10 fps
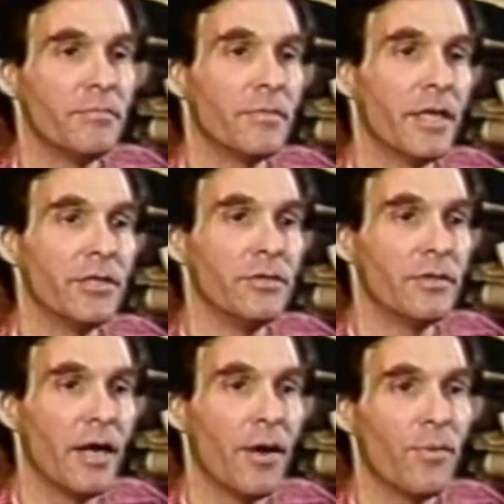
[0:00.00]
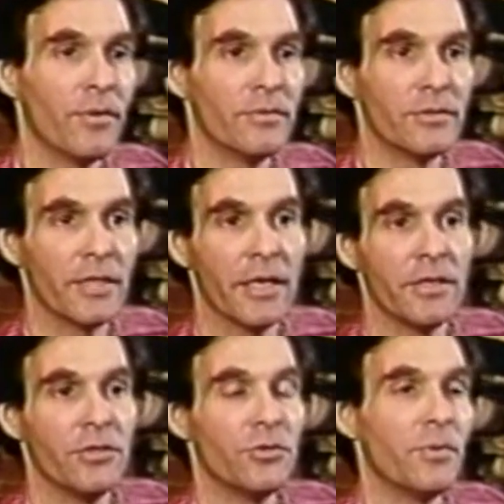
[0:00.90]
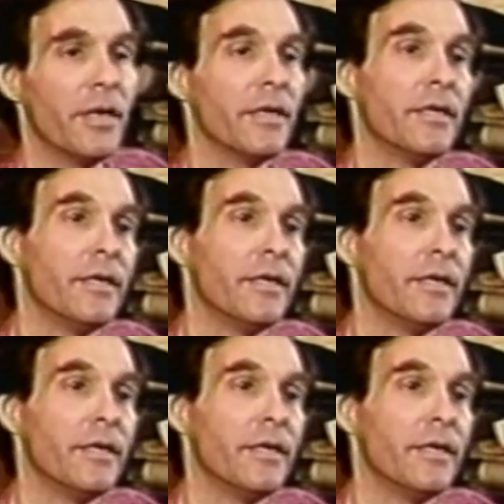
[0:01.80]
then I won't stand in your way.